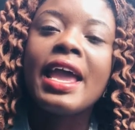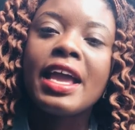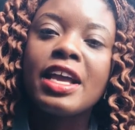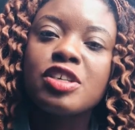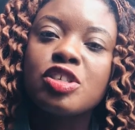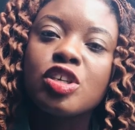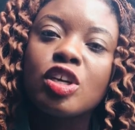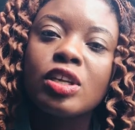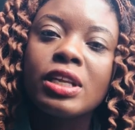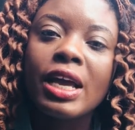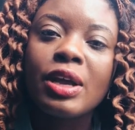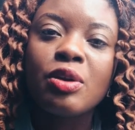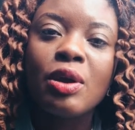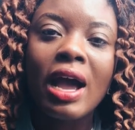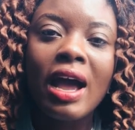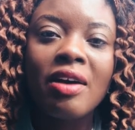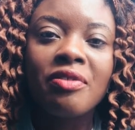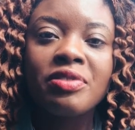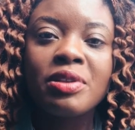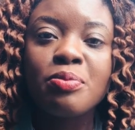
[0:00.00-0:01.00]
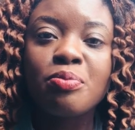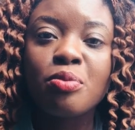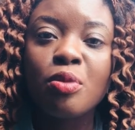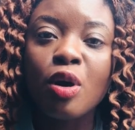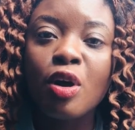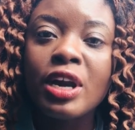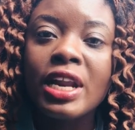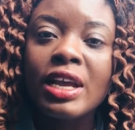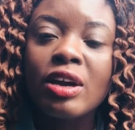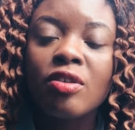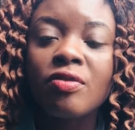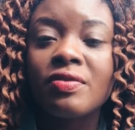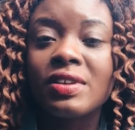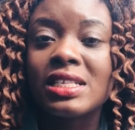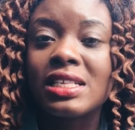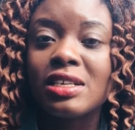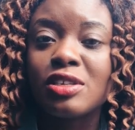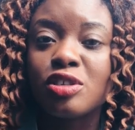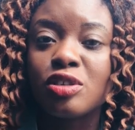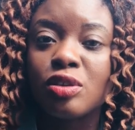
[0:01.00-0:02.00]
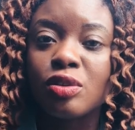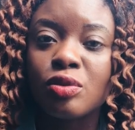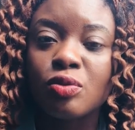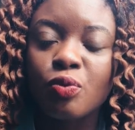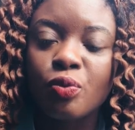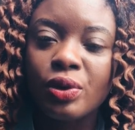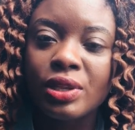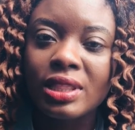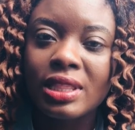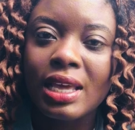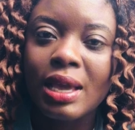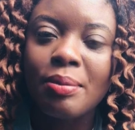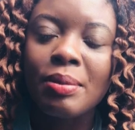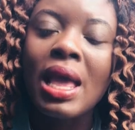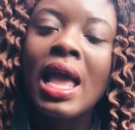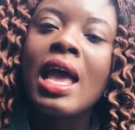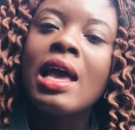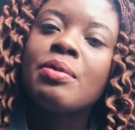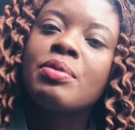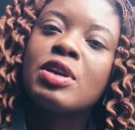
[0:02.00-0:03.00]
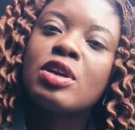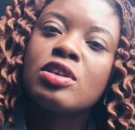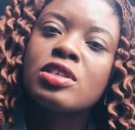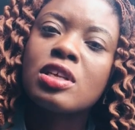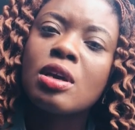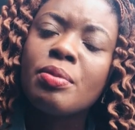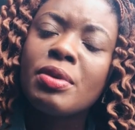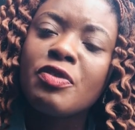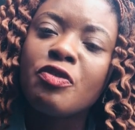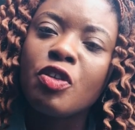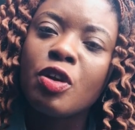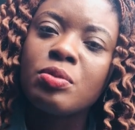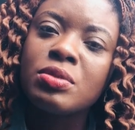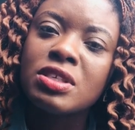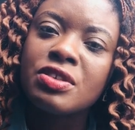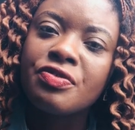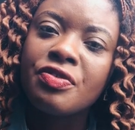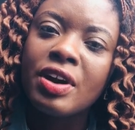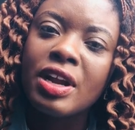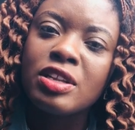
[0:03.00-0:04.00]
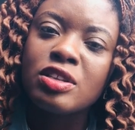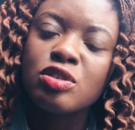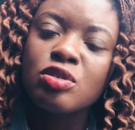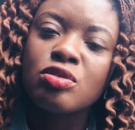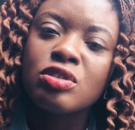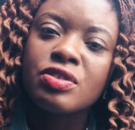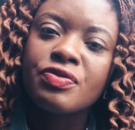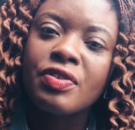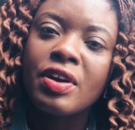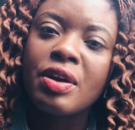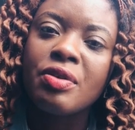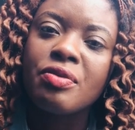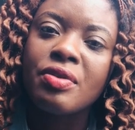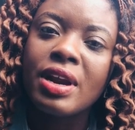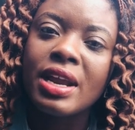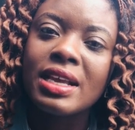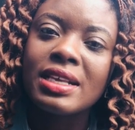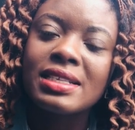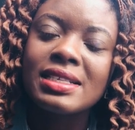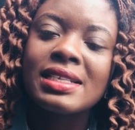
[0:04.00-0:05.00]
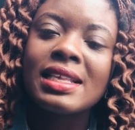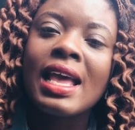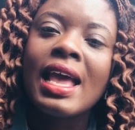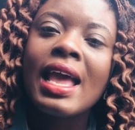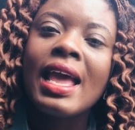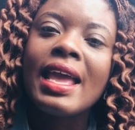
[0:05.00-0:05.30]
ensure that you have the money conversation with them because coming from different two different races